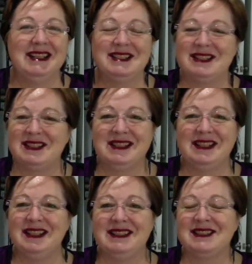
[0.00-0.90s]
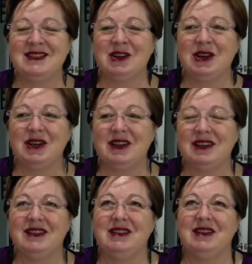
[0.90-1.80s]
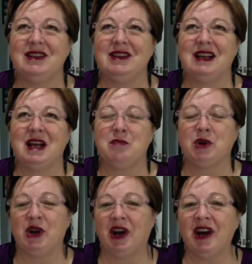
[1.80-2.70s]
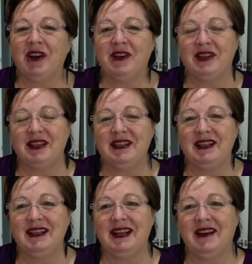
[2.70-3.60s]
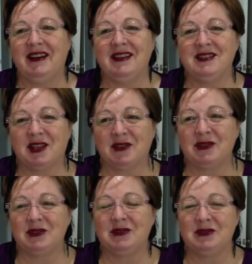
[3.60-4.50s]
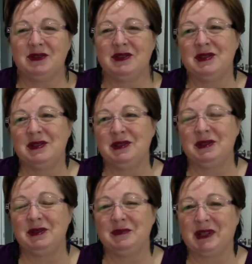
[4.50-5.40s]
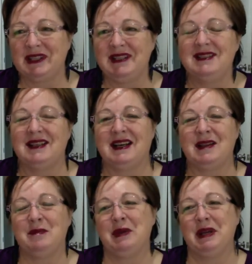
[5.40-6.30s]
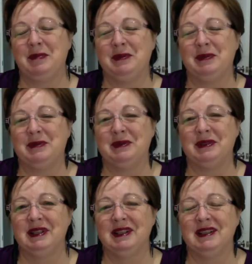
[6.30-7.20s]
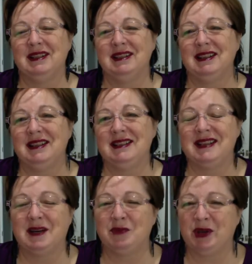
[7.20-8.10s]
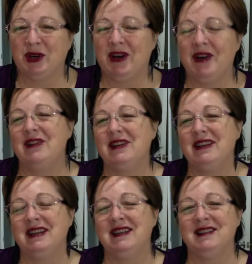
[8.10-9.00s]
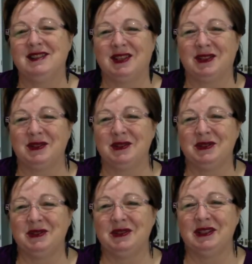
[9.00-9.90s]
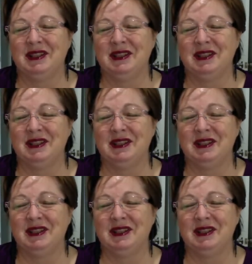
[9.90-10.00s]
it's not a priority in our adulthood to please other people. It's our priority in adulthood